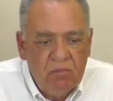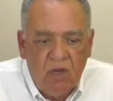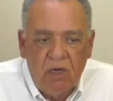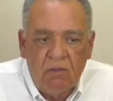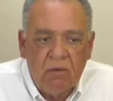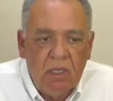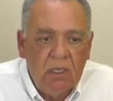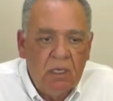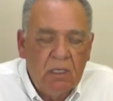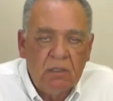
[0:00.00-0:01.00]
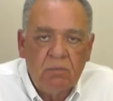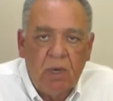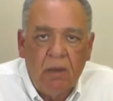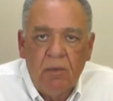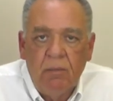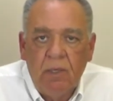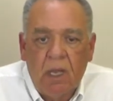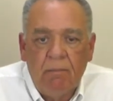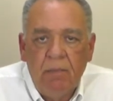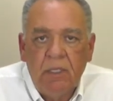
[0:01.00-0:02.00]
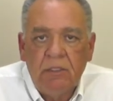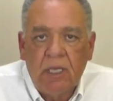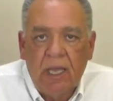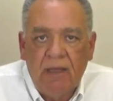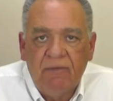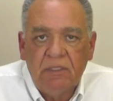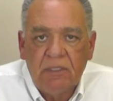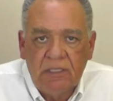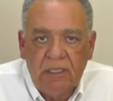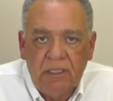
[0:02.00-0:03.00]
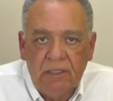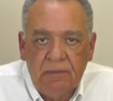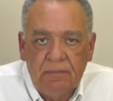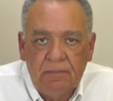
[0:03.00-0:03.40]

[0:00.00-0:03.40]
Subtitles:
33 years, probably not much I haven't seen.